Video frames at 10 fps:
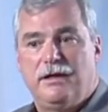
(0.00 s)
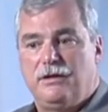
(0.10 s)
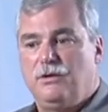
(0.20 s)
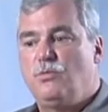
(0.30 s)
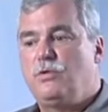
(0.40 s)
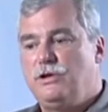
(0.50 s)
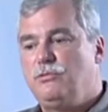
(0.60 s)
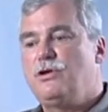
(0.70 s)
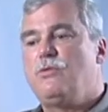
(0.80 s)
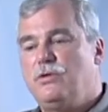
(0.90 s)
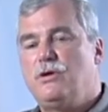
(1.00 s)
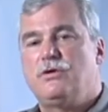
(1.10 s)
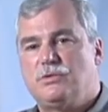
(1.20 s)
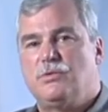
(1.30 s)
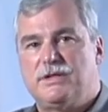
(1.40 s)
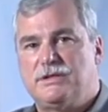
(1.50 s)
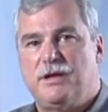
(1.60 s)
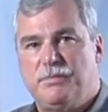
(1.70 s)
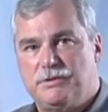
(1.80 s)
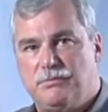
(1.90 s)
You don't notice when a
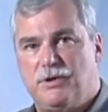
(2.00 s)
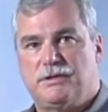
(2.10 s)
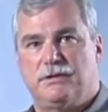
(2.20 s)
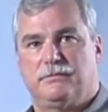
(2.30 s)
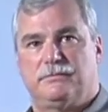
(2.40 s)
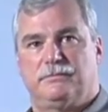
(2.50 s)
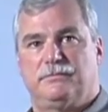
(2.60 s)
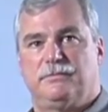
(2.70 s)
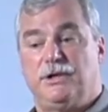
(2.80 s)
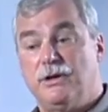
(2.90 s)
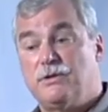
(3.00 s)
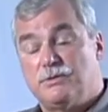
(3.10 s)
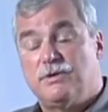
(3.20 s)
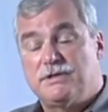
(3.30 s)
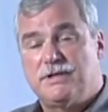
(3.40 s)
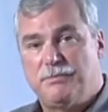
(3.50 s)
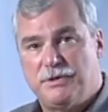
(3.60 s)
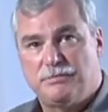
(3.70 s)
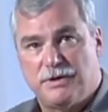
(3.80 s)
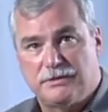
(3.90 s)
step isn't present. You notice when a step
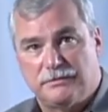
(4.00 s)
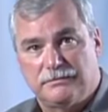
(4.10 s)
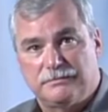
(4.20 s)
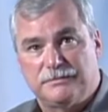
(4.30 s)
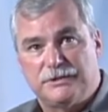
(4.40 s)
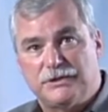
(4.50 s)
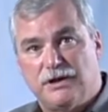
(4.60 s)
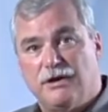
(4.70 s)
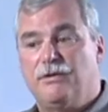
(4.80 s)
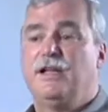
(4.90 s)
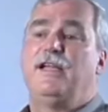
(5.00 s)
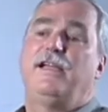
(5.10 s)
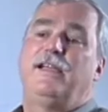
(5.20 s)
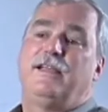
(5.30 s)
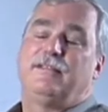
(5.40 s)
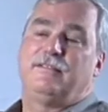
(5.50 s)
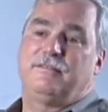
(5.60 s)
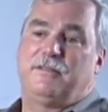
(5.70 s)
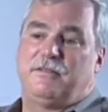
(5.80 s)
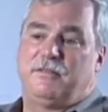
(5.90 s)
is present. So
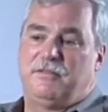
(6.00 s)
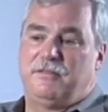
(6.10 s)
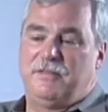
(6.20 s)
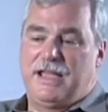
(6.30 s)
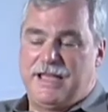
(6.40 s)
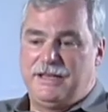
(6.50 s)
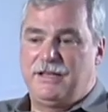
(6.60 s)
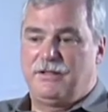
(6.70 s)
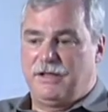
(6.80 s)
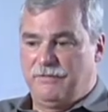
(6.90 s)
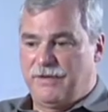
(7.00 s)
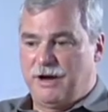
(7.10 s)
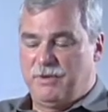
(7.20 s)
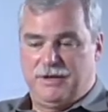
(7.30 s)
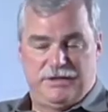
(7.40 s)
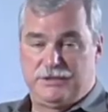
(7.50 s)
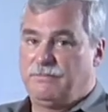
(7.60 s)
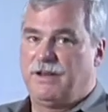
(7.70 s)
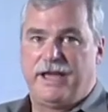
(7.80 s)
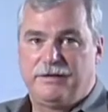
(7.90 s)
the ideal environment isn't
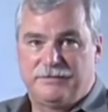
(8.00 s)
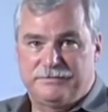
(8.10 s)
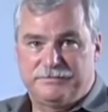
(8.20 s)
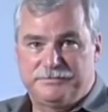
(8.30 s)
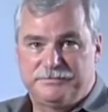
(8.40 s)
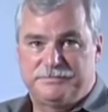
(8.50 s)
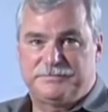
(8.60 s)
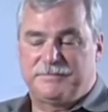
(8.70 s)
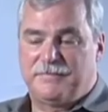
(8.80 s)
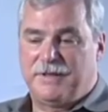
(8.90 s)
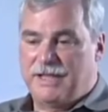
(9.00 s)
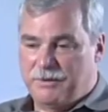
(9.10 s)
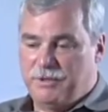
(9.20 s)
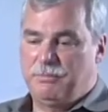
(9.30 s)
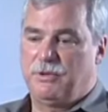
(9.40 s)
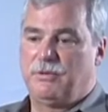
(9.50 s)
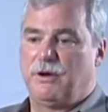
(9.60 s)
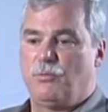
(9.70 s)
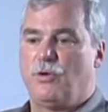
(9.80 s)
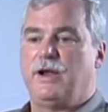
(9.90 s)
flat. A lot of people
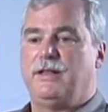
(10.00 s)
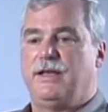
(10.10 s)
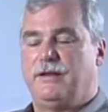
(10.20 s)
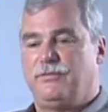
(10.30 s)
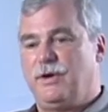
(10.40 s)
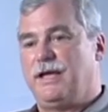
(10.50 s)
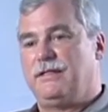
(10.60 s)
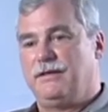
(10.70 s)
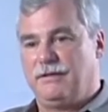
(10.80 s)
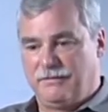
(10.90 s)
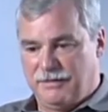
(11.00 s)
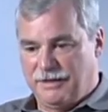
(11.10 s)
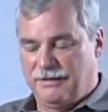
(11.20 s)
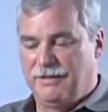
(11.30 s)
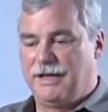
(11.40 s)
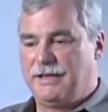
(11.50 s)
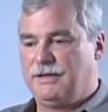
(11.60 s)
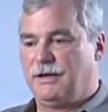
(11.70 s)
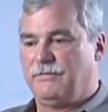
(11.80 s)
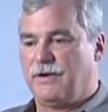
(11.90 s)
are worried that if we had the
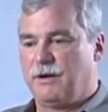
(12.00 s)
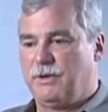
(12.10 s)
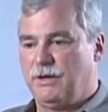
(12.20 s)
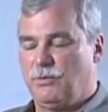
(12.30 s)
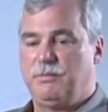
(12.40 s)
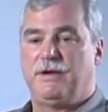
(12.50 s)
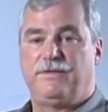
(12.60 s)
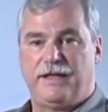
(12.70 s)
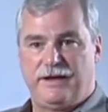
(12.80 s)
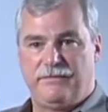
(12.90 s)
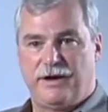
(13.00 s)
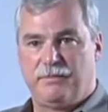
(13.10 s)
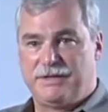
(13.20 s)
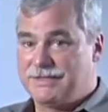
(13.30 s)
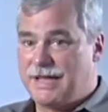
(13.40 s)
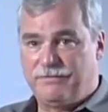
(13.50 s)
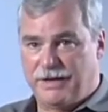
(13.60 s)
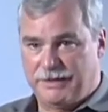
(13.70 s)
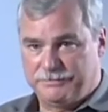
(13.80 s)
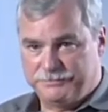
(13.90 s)
ideal environment, it would be a flat environment. It's not
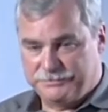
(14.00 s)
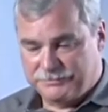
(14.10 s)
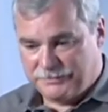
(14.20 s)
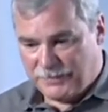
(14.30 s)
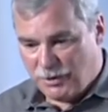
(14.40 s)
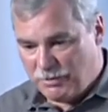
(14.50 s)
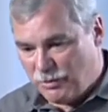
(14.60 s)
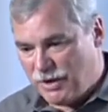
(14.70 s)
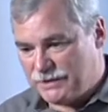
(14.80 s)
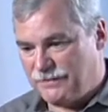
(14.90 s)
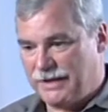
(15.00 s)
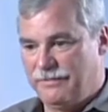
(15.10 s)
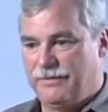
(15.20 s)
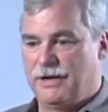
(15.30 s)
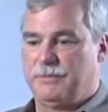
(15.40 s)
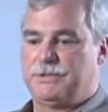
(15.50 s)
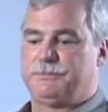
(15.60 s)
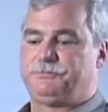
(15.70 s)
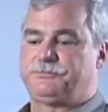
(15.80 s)
flat. Nobody wants flat environments.